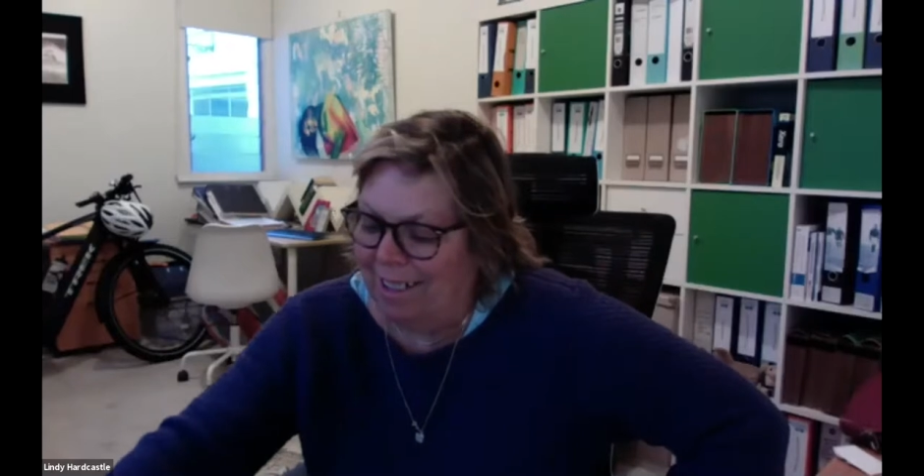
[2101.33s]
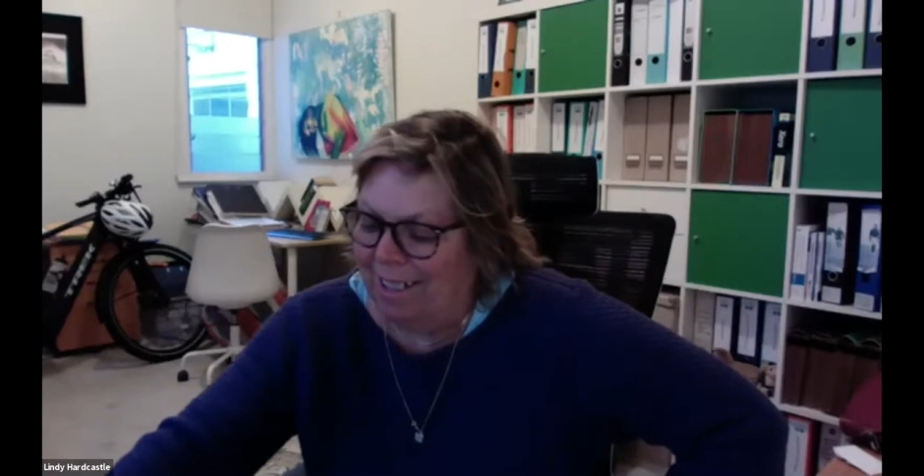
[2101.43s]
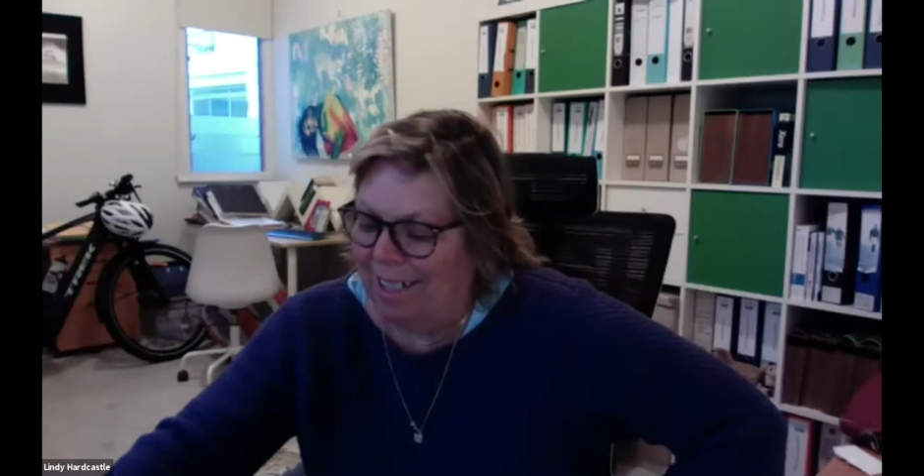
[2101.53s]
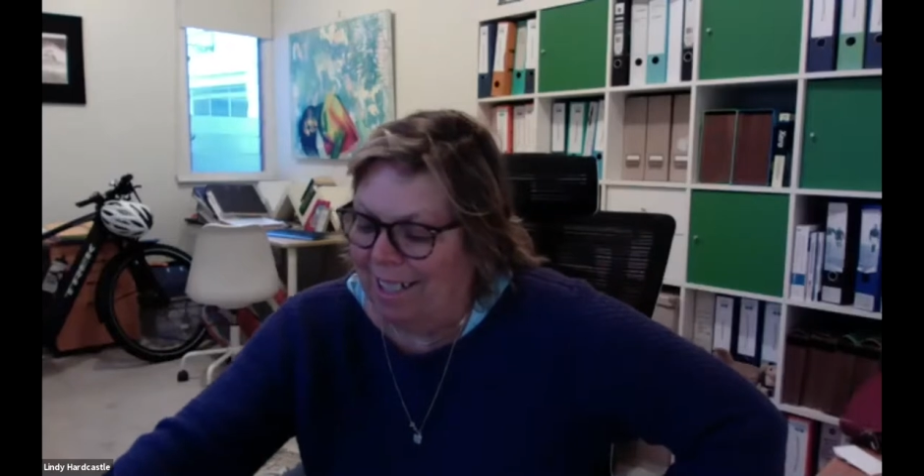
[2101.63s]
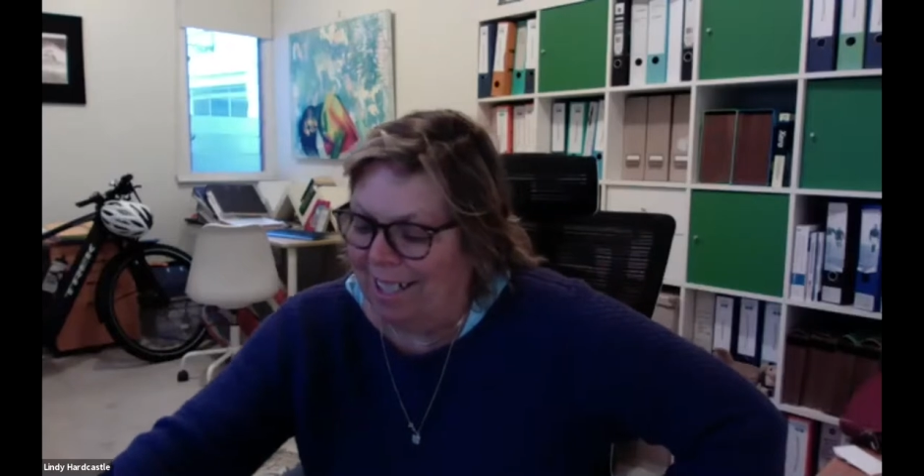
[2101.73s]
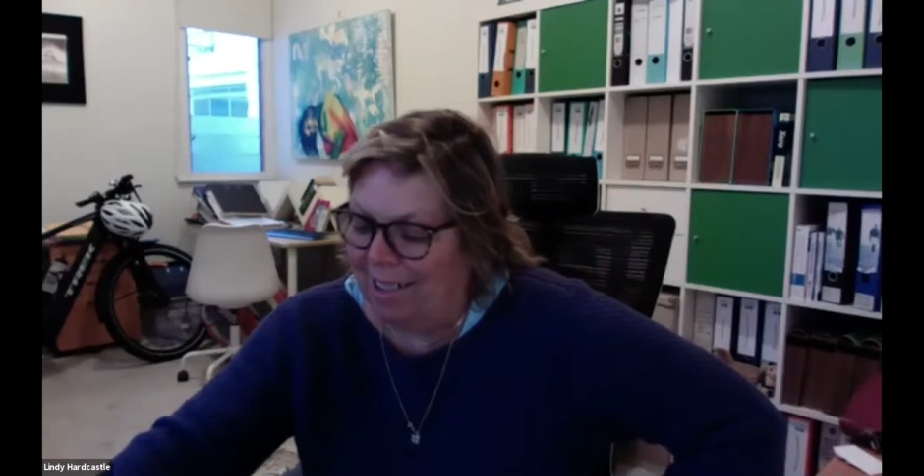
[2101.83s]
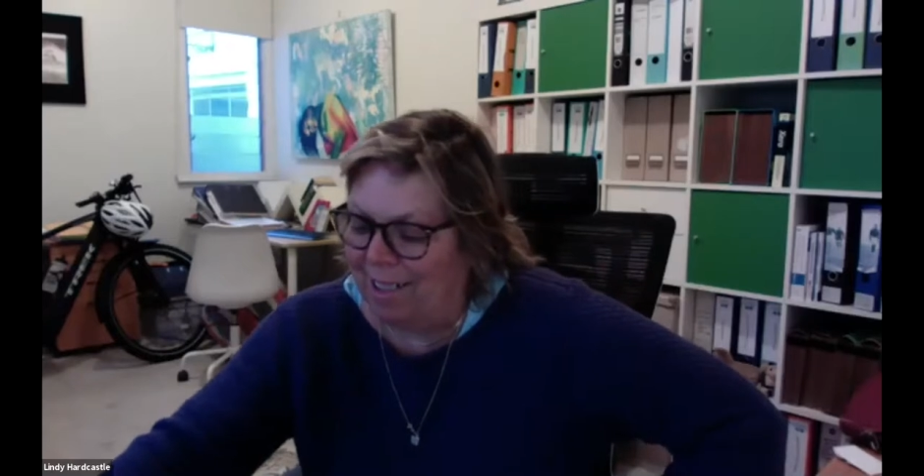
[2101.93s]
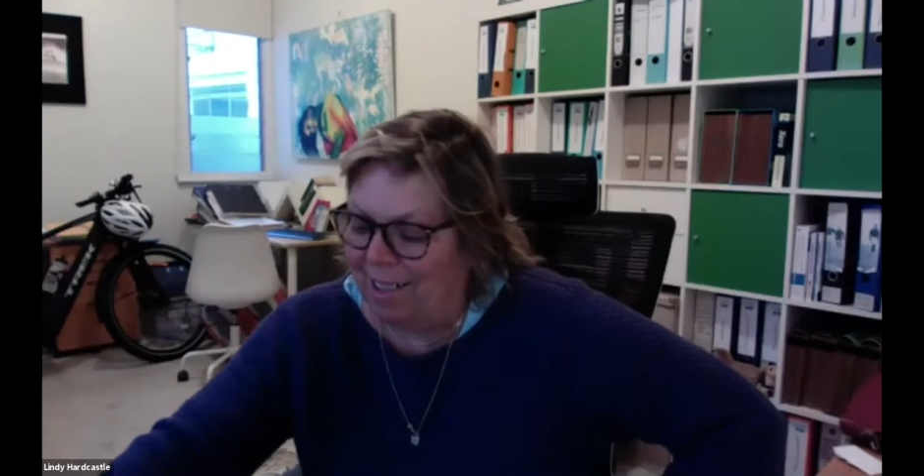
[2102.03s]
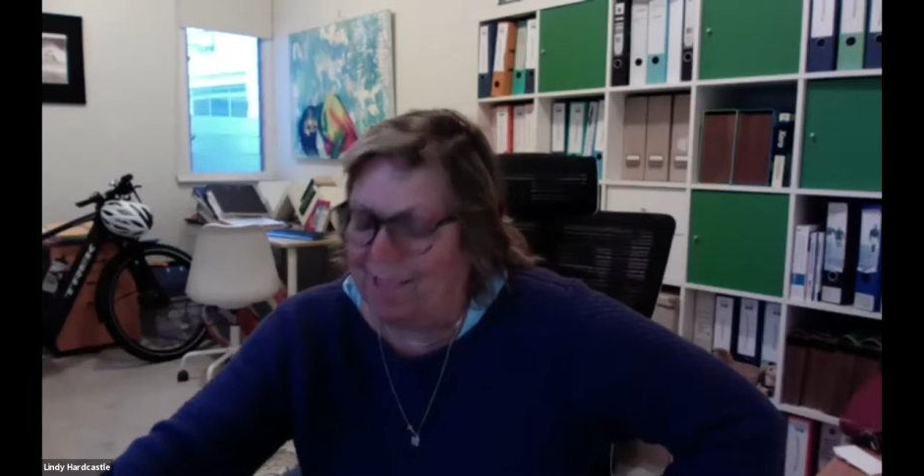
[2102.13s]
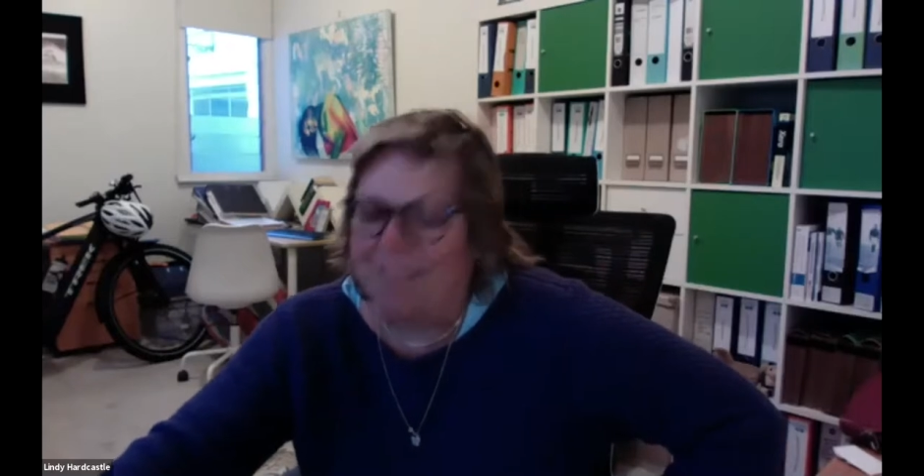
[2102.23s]
and now
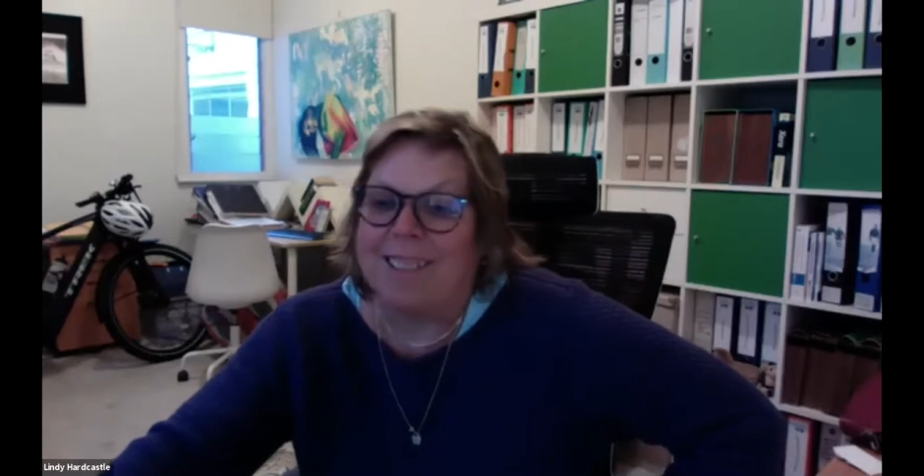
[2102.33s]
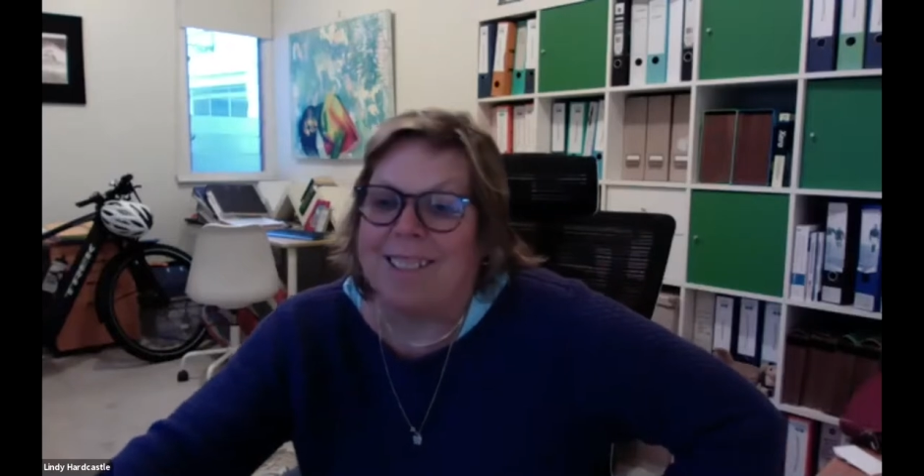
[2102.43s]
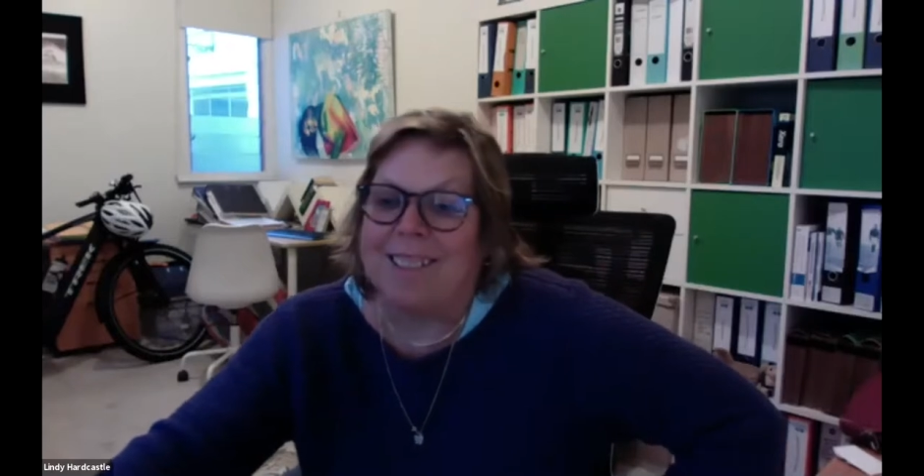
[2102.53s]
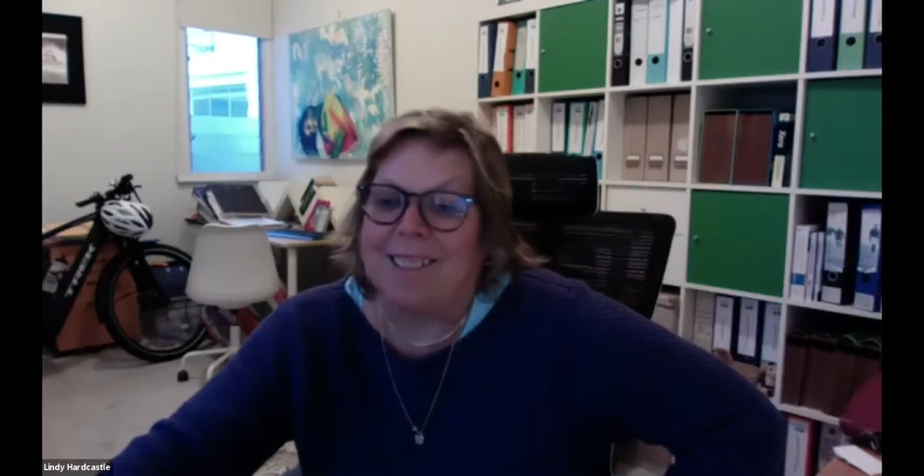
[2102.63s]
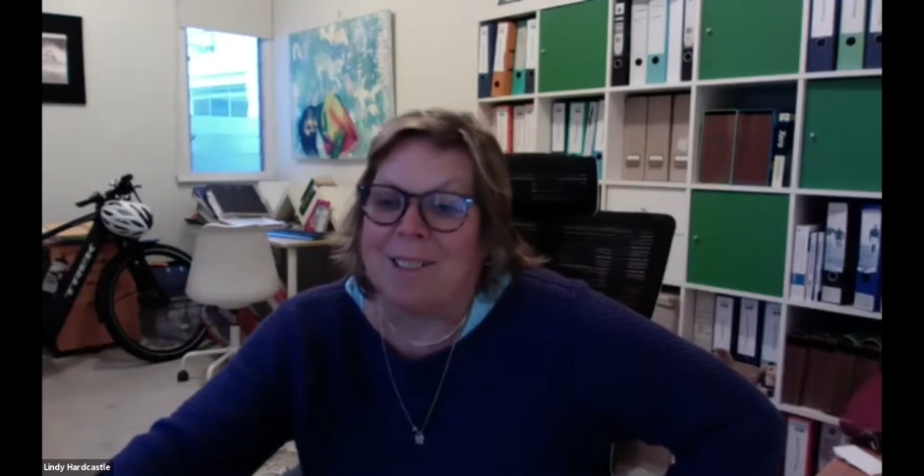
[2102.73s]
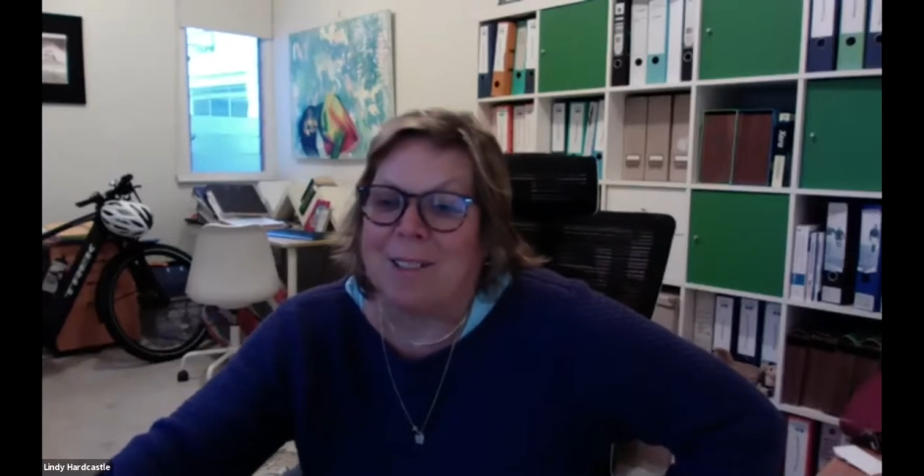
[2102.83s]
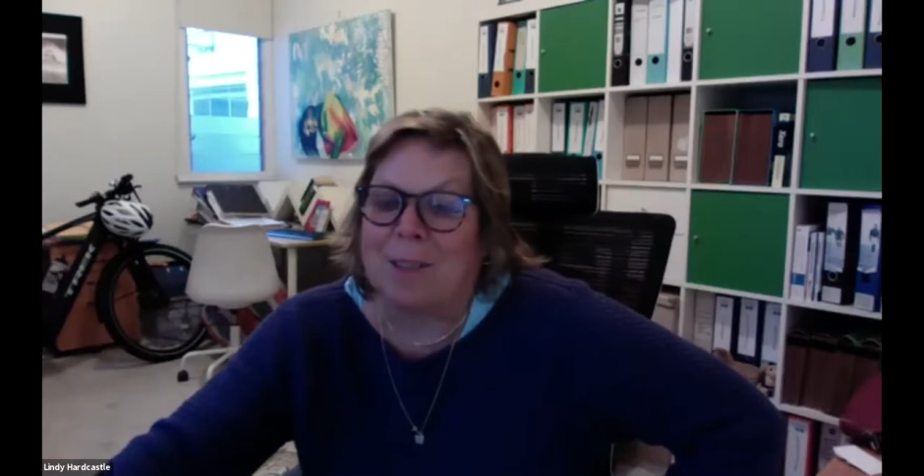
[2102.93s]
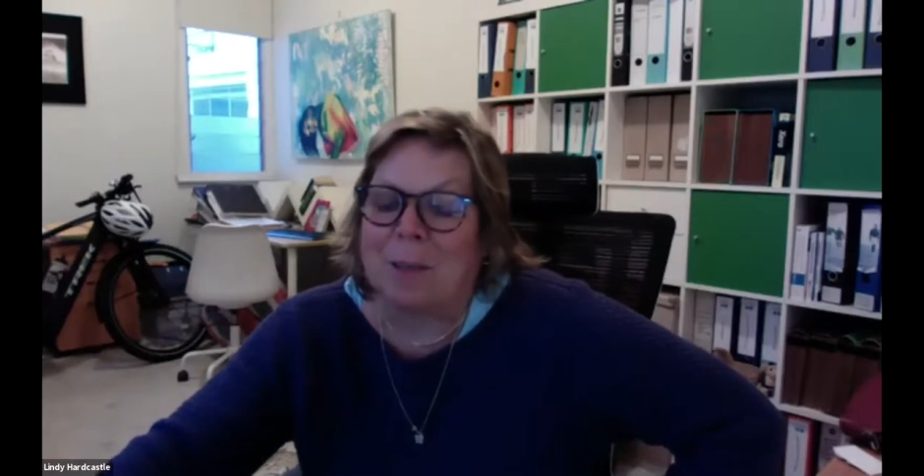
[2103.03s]
she's got